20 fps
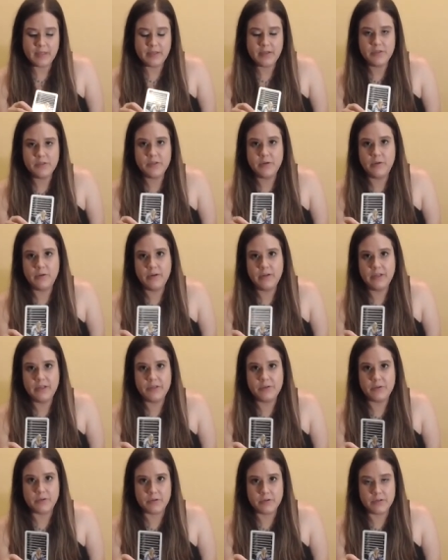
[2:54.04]
They're totally
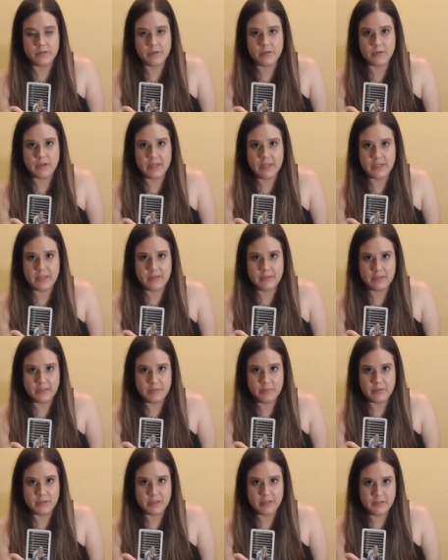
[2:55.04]
tortured right now,
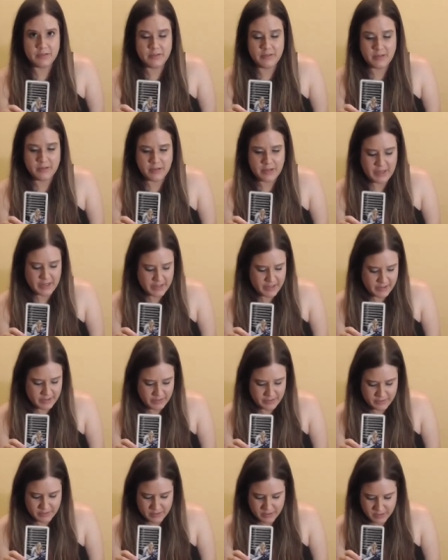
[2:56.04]
Libra, okay?
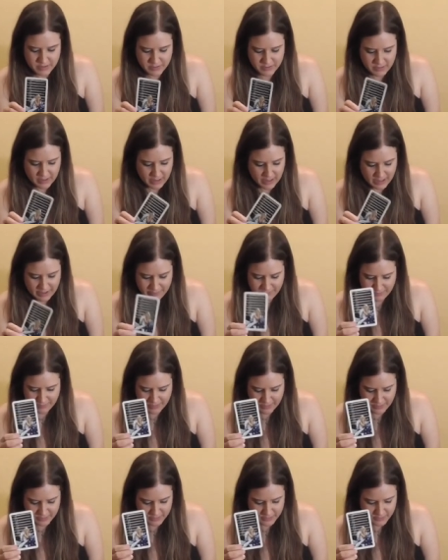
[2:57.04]
So I
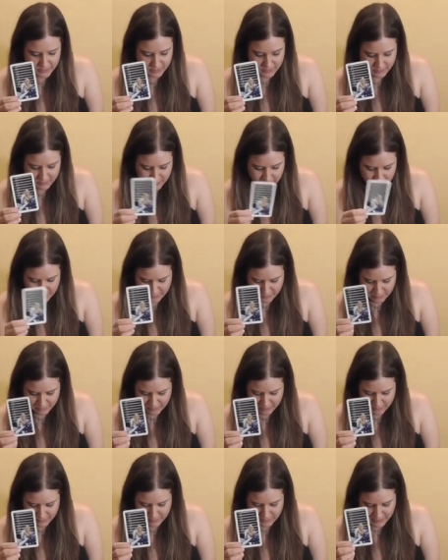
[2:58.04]
feel,
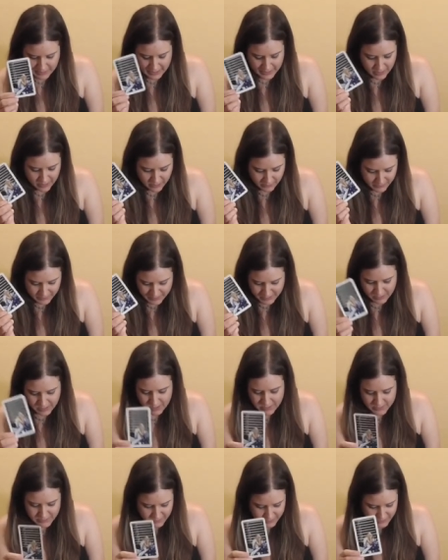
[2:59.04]
yeah, all these
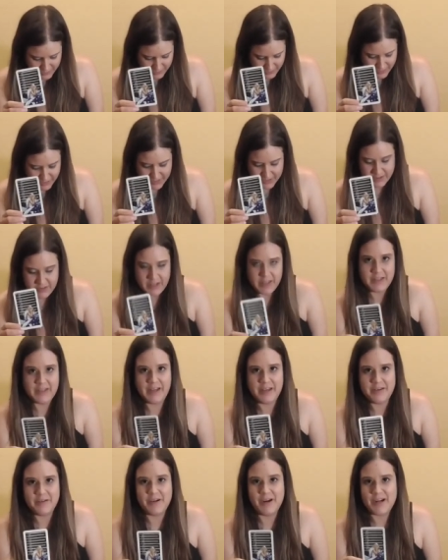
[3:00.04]
cards are suggesting
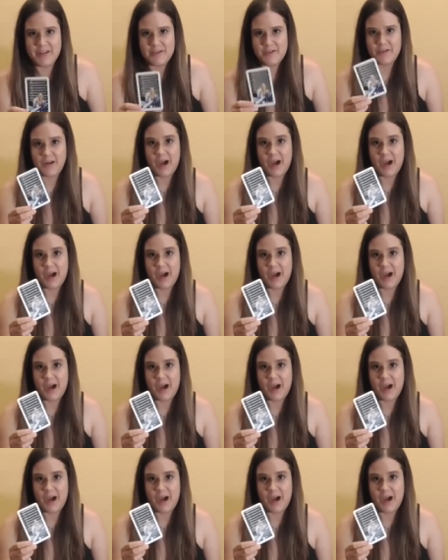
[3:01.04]
that you guys are